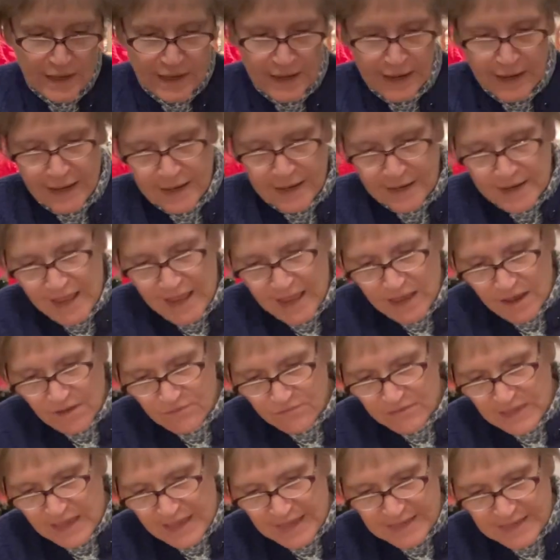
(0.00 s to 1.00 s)
and have
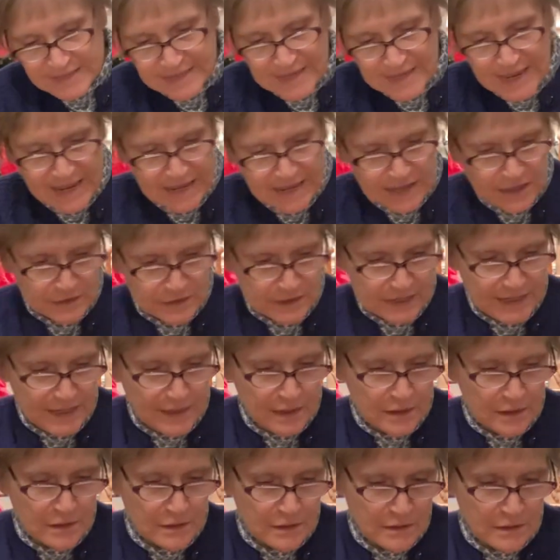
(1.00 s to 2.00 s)
that
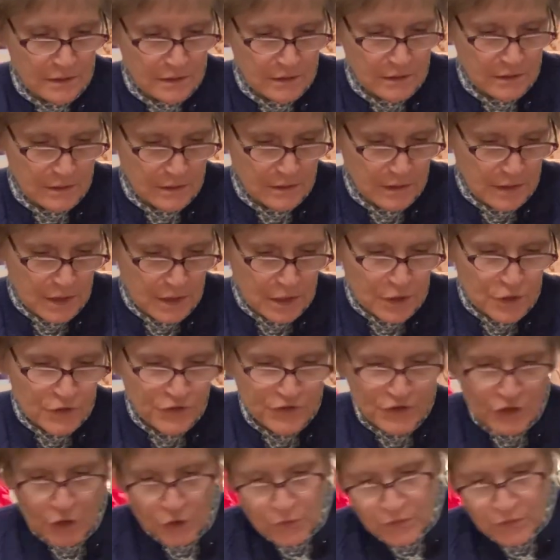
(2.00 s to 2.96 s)
dangling so